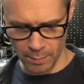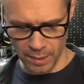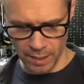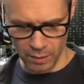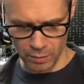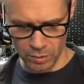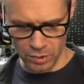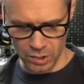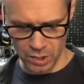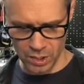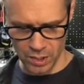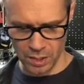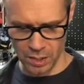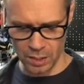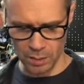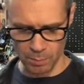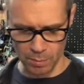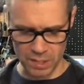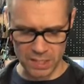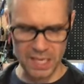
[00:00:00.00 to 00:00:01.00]
how about
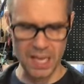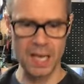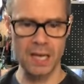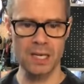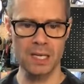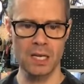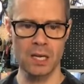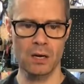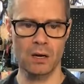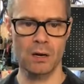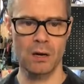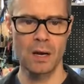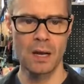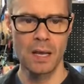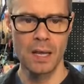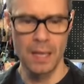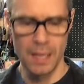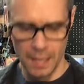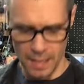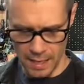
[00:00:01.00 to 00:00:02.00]
uh, number ten here,
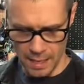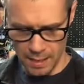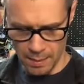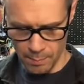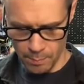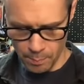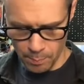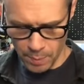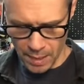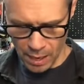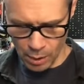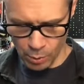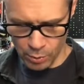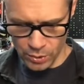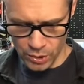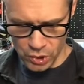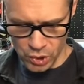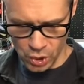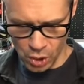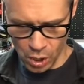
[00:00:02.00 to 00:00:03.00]

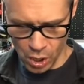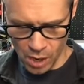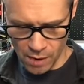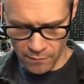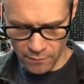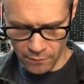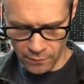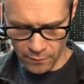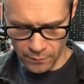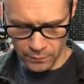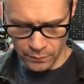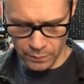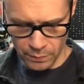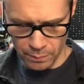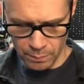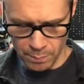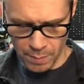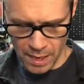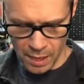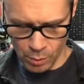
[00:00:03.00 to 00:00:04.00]
power this off,
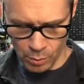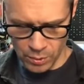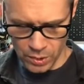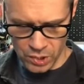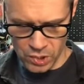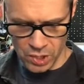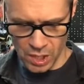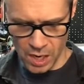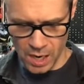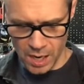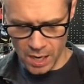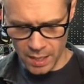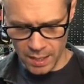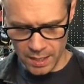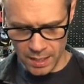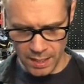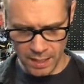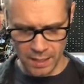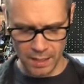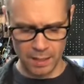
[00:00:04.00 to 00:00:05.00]
power this
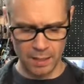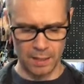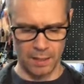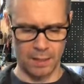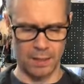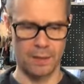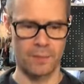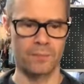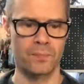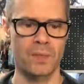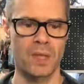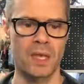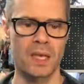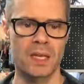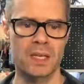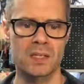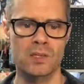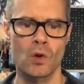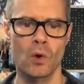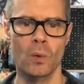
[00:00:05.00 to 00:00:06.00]
on,
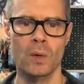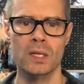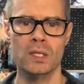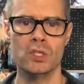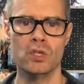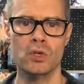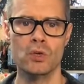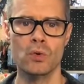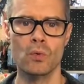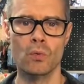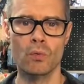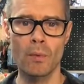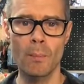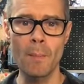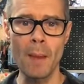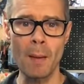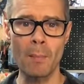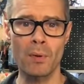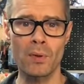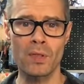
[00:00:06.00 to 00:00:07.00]
it is going to
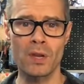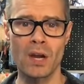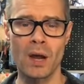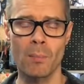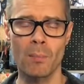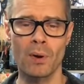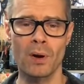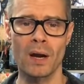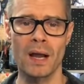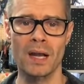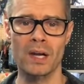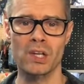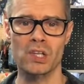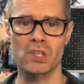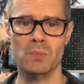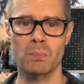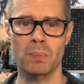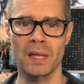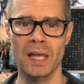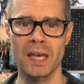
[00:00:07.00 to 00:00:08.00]
remember the number and
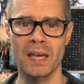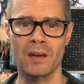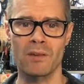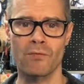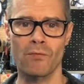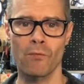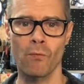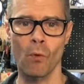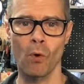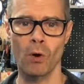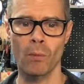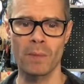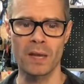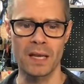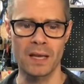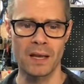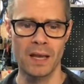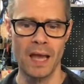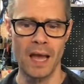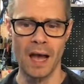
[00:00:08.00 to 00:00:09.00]
display it for
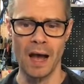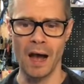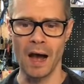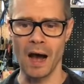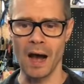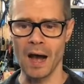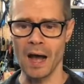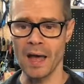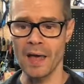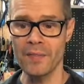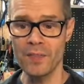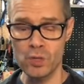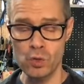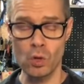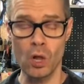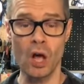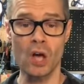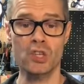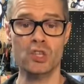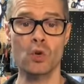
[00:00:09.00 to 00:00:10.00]
me. Uh, and
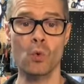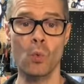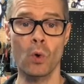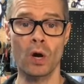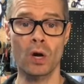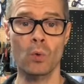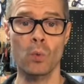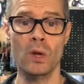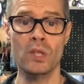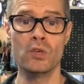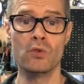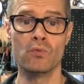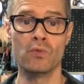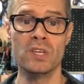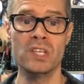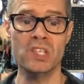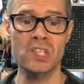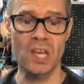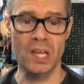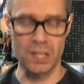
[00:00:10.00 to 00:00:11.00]
this will also work when you
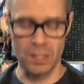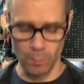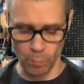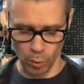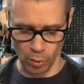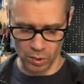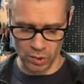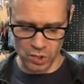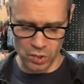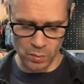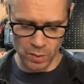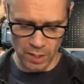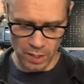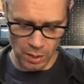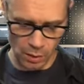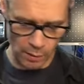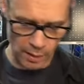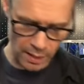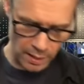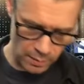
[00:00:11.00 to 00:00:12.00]
reset the board. So we
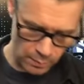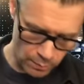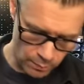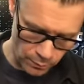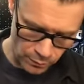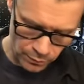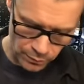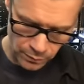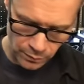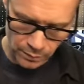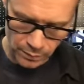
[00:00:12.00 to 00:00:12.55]
can go ahead and